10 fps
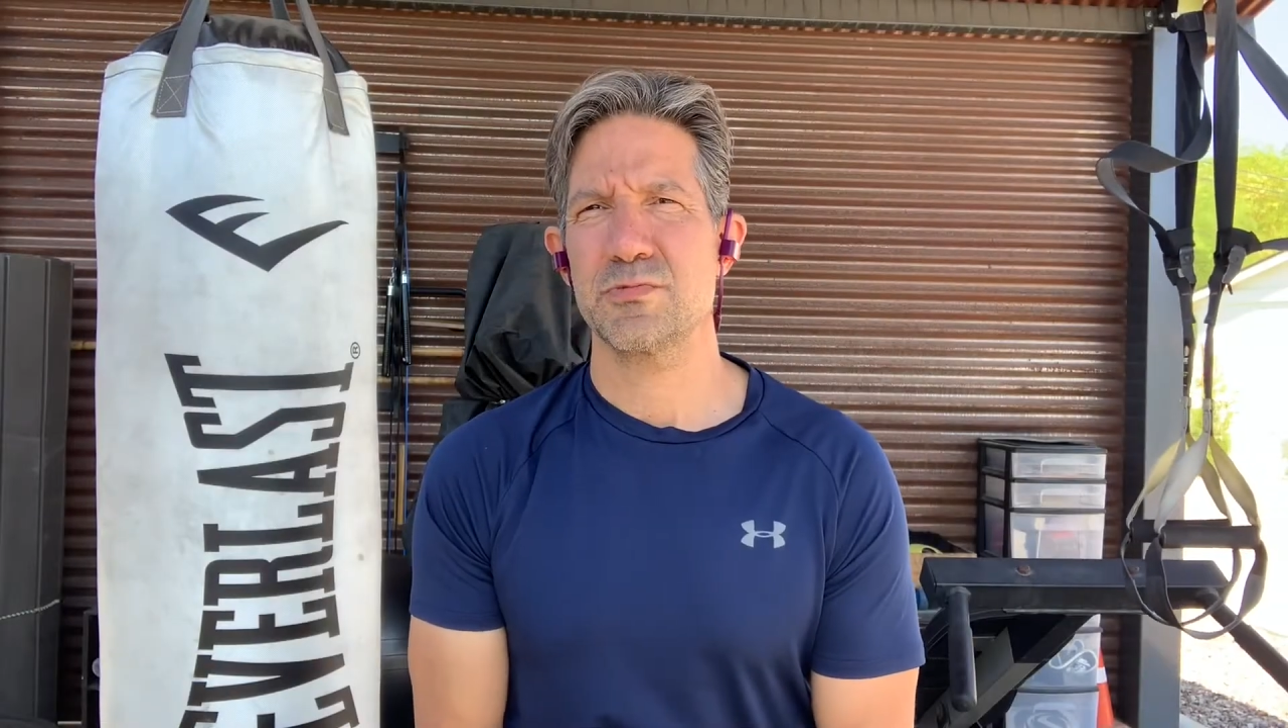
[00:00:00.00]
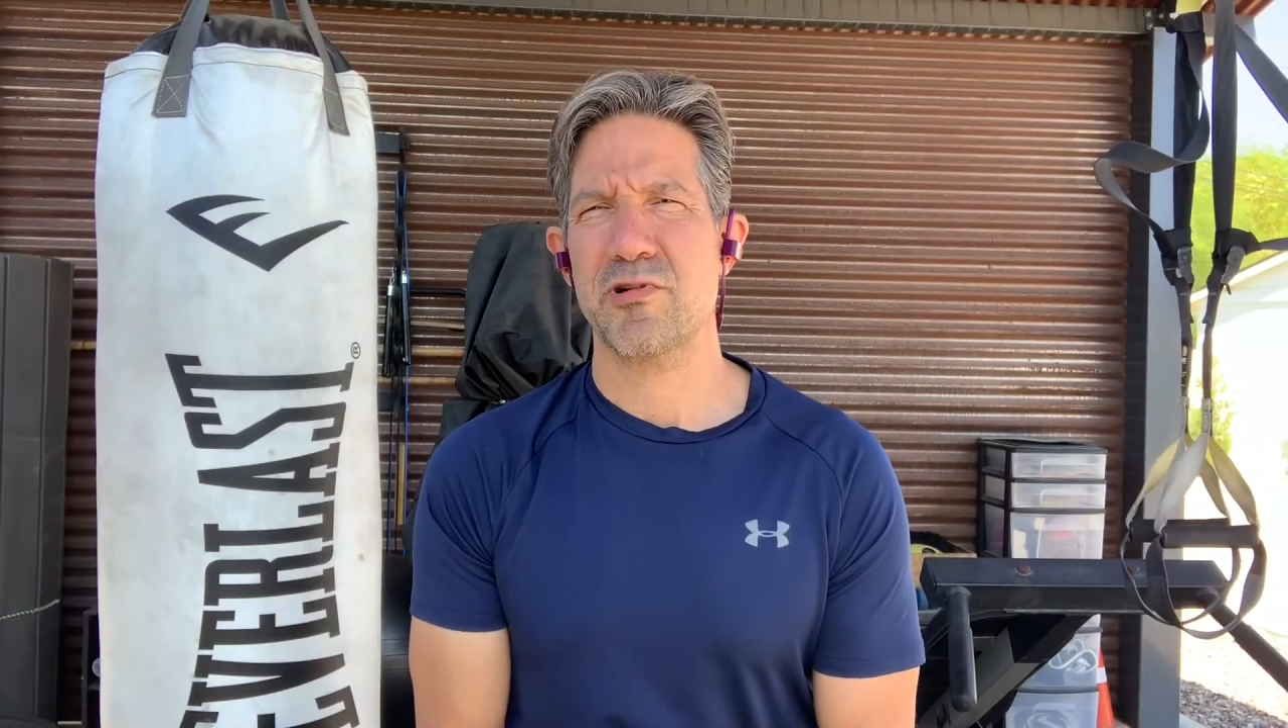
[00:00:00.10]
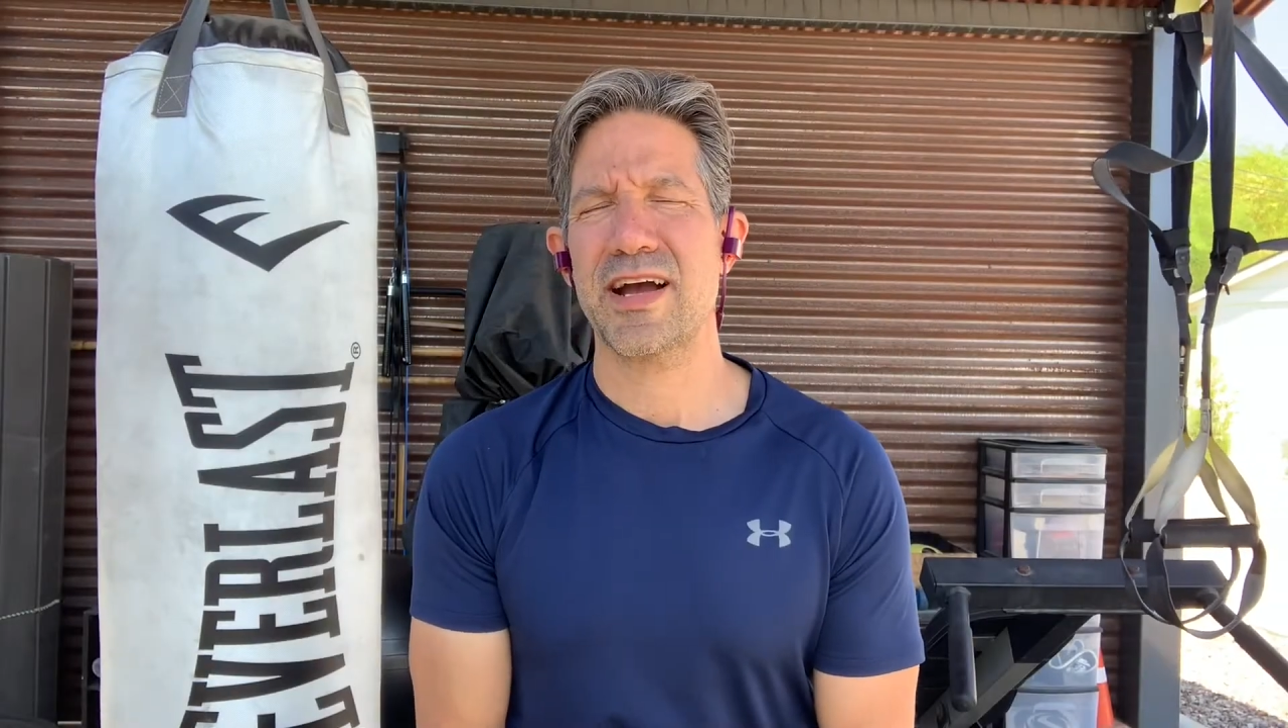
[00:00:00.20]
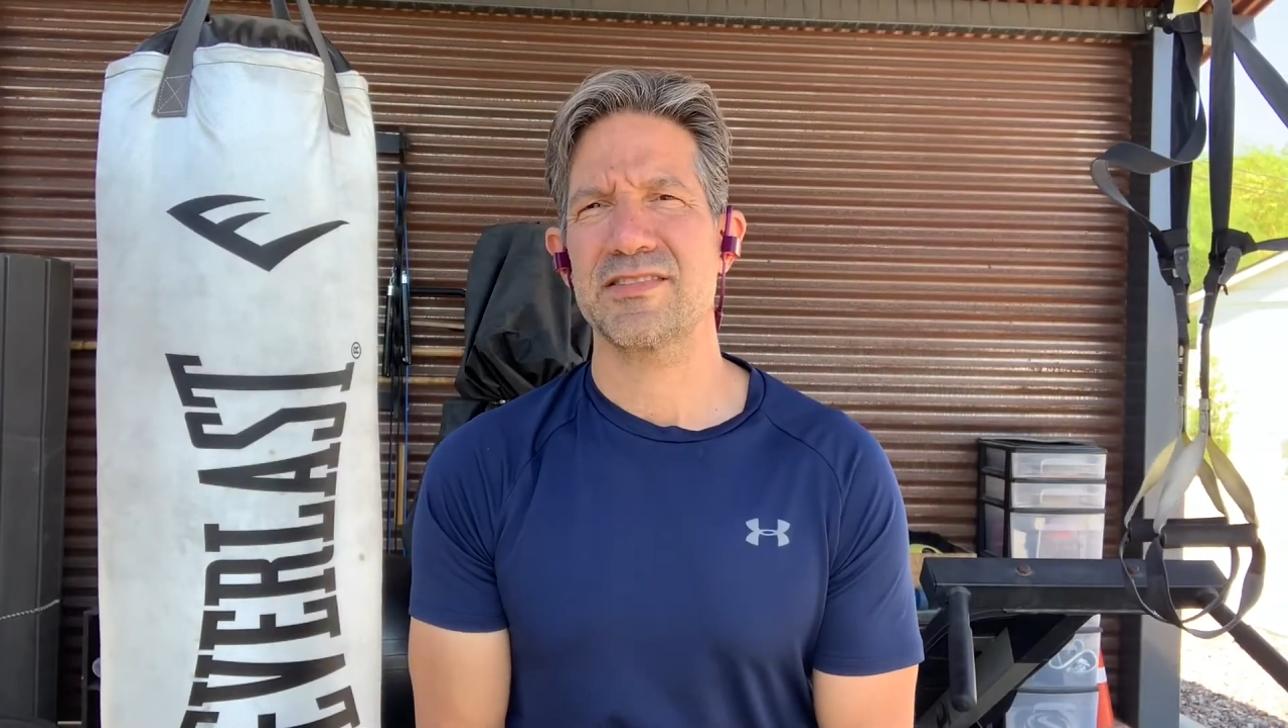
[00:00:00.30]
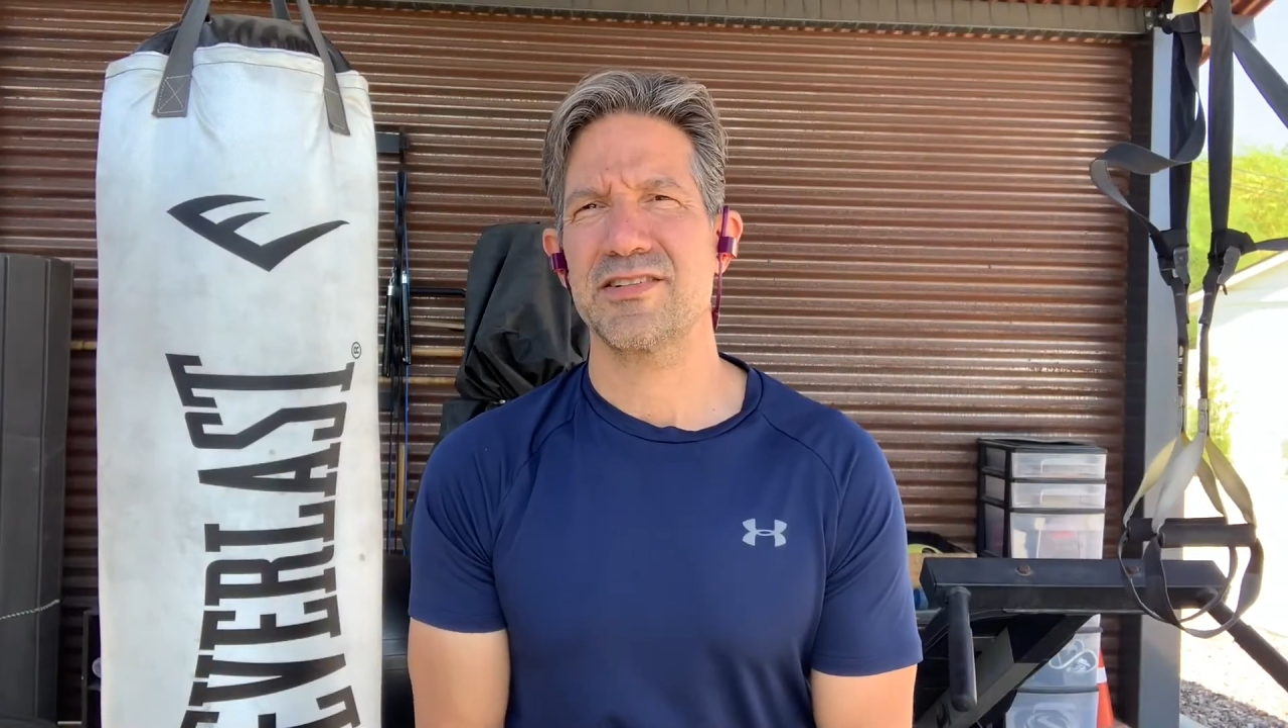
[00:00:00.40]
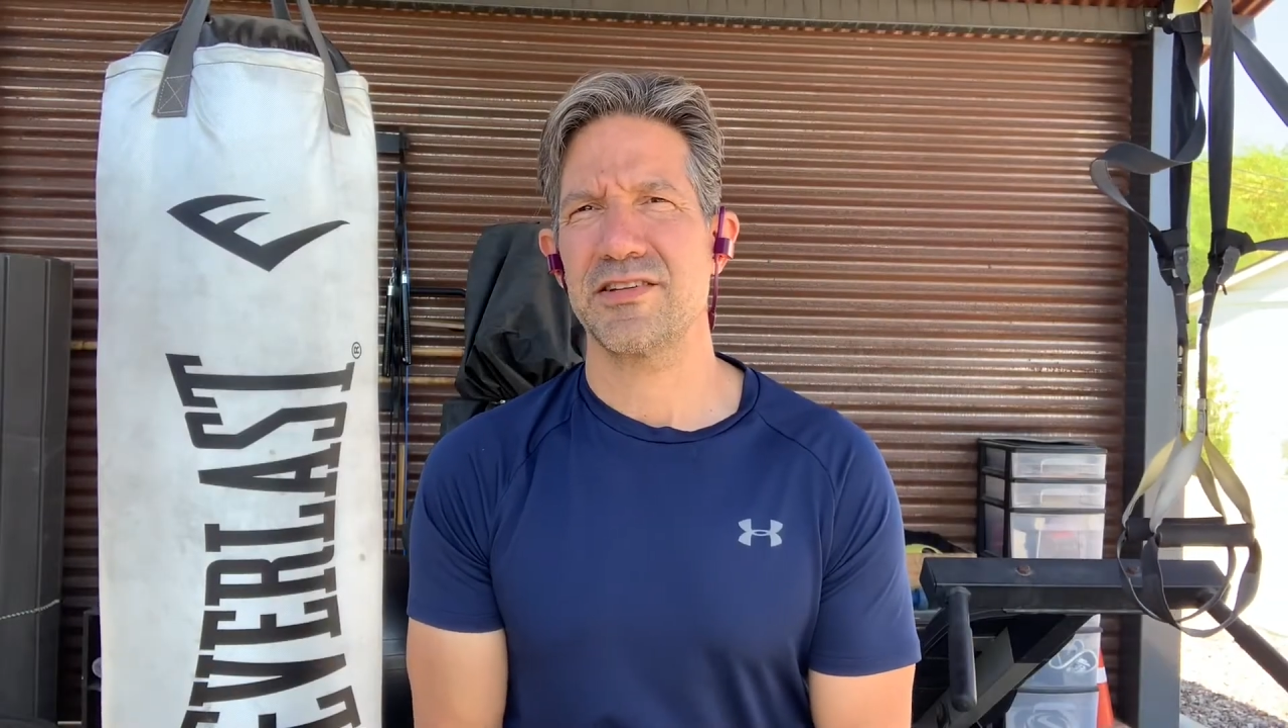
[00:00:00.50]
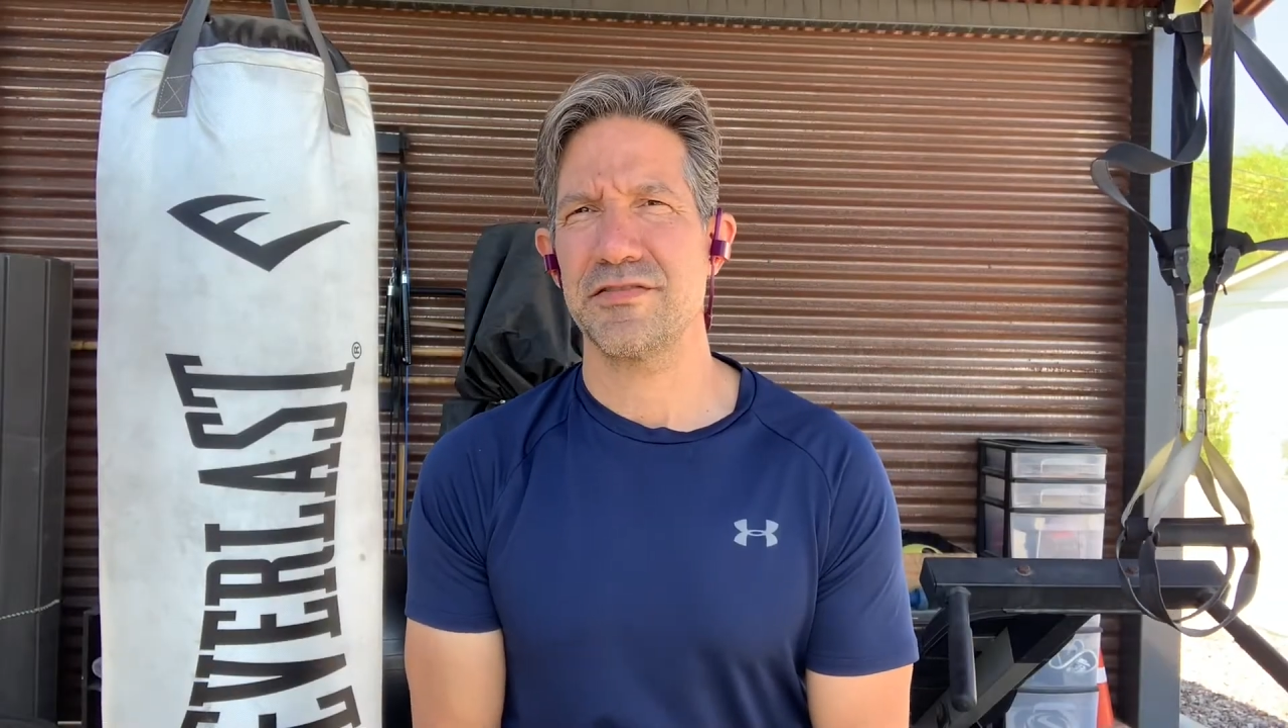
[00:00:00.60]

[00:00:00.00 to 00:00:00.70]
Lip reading: Practically